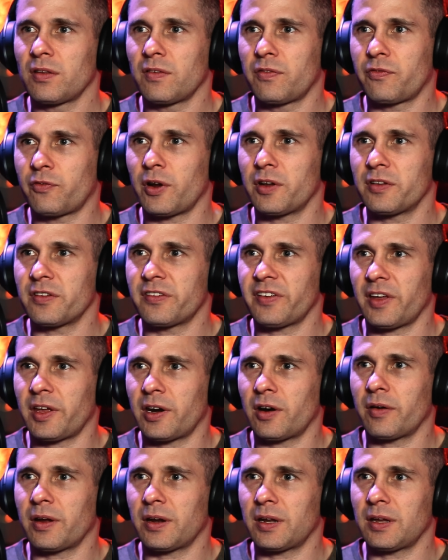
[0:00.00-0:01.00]
front and
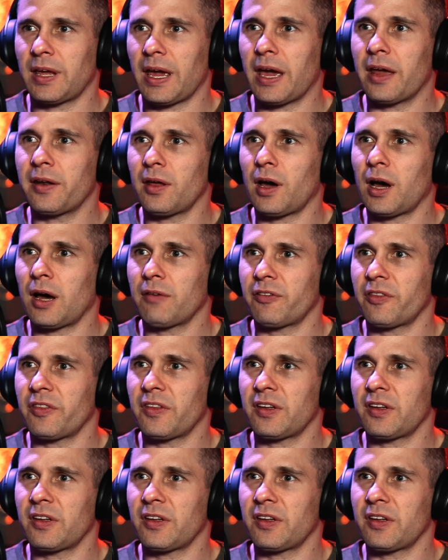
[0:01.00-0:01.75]
center, and Gandalf and